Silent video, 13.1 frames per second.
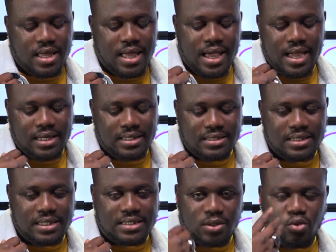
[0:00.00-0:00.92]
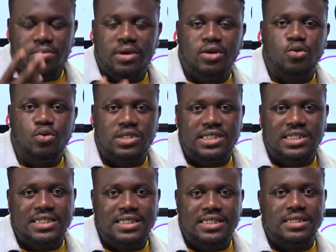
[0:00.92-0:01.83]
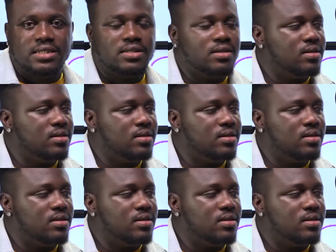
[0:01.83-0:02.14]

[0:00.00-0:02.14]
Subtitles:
And it's a woman who is cheating.